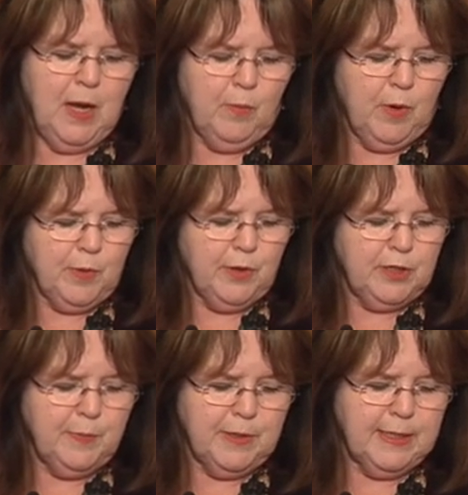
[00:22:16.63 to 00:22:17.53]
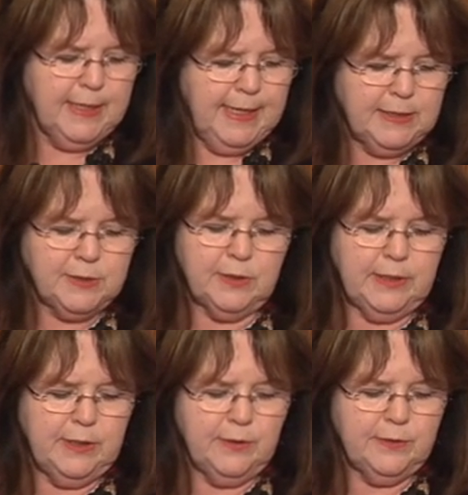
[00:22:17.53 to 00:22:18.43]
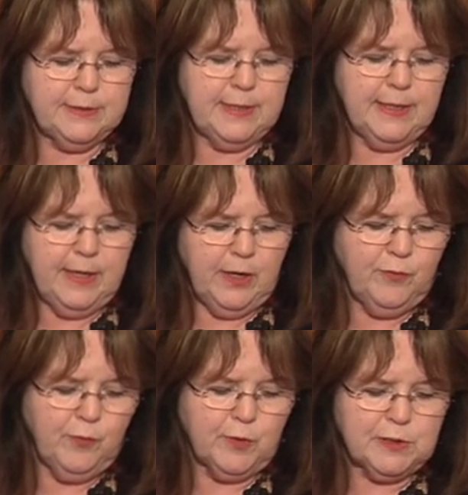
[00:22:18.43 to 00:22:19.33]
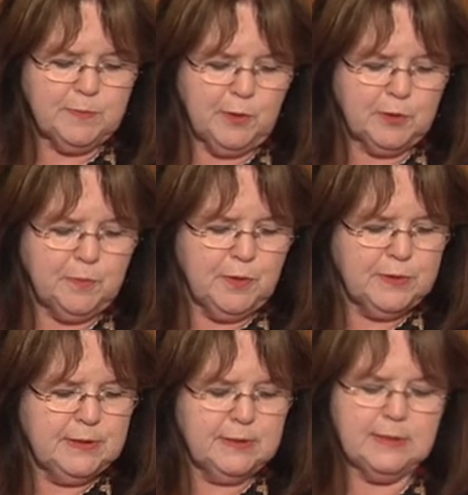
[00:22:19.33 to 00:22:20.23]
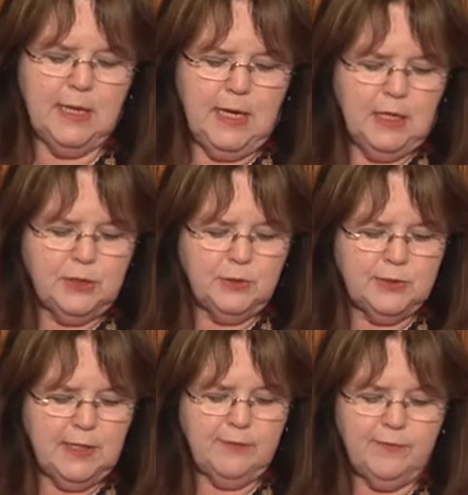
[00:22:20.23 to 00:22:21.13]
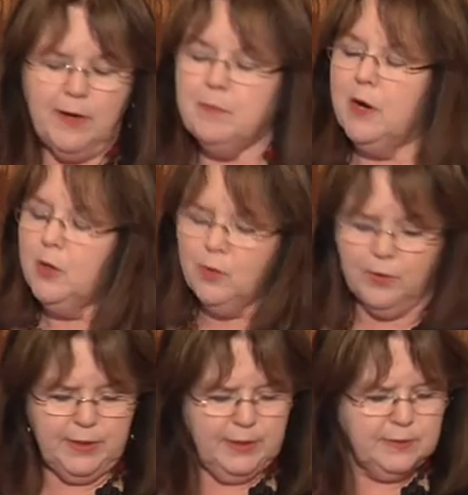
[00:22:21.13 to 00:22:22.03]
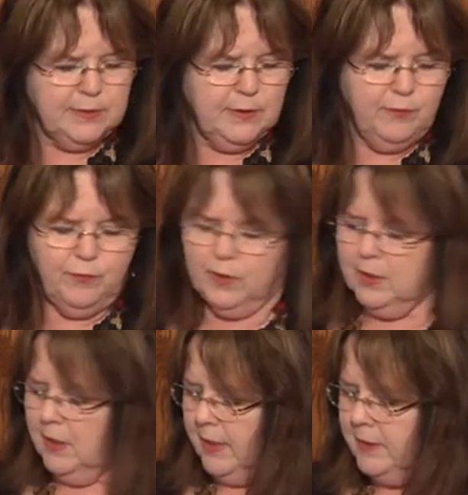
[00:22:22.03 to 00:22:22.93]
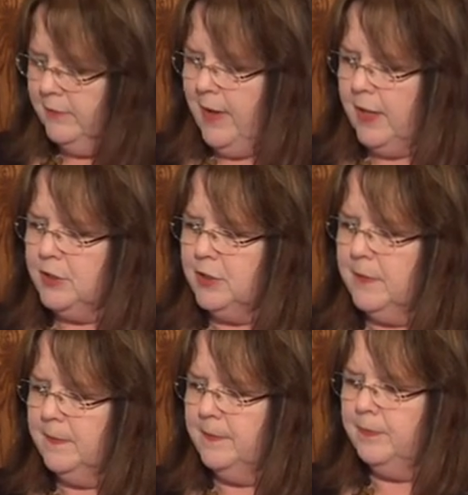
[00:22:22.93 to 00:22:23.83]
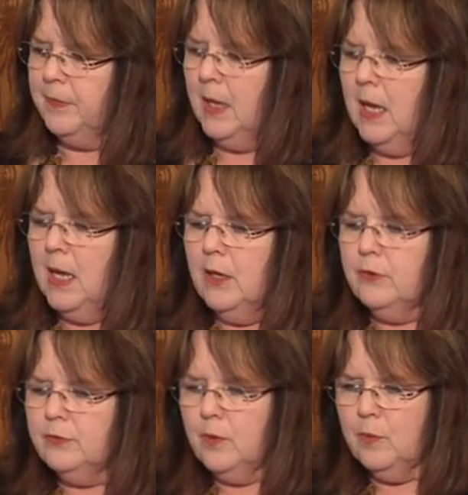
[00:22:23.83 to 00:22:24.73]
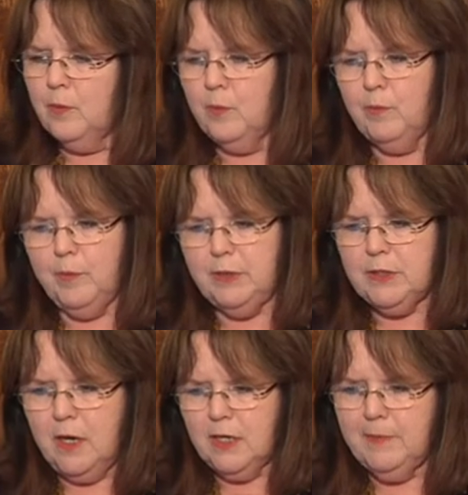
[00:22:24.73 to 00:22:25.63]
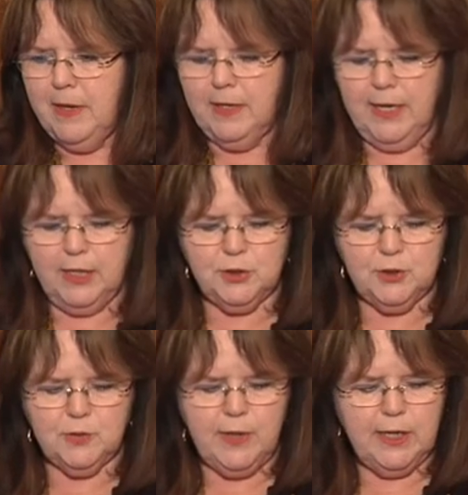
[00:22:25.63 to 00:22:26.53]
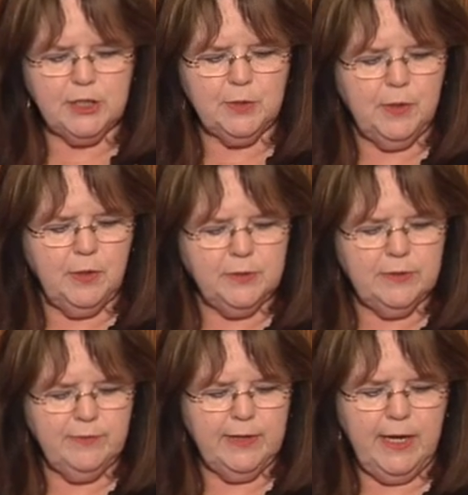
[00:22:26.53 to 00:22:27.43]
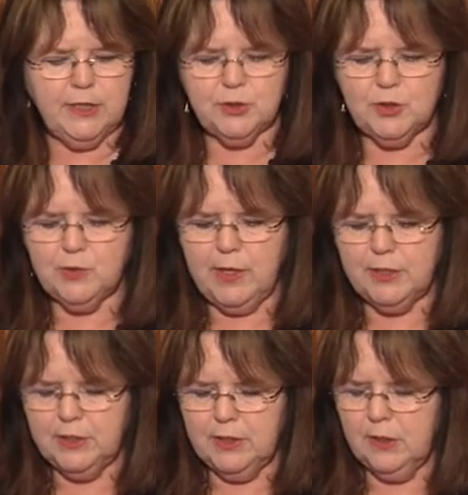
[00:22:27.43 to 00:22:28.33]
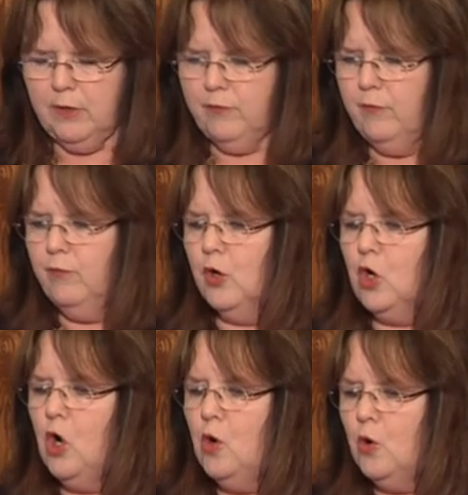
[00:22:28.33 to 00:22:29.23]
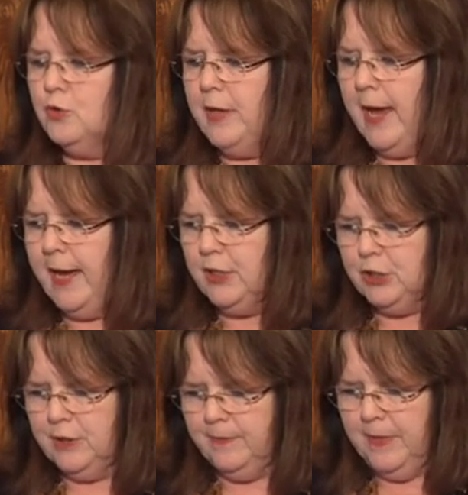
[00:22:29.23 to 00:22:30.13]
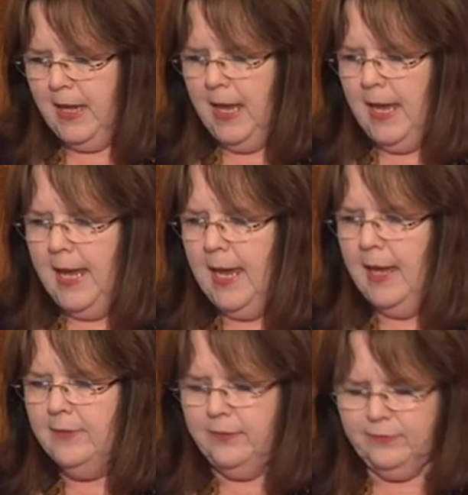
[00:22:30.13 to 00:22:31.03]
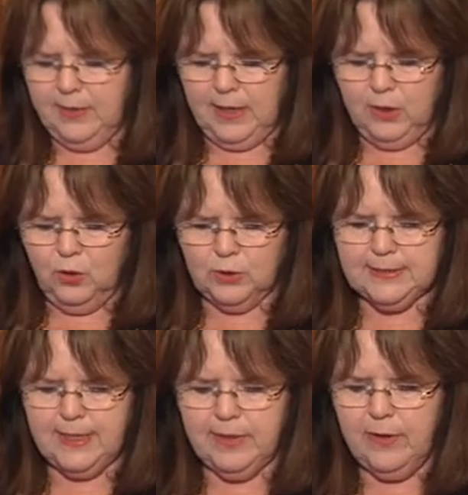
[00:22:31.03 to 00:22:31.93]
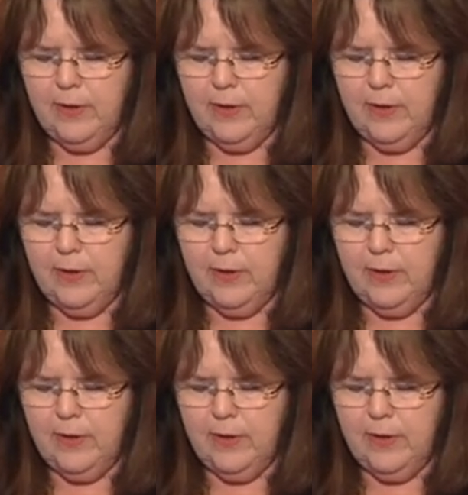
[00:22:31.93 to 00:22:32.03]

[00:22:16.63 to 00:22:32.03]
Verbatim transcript: where we're going to bring in cancer leaders and Care Force spokespersons to identify priorities for collective action. So when we talk about a national strategy, we also have a national strategy for a call to action. And this looks at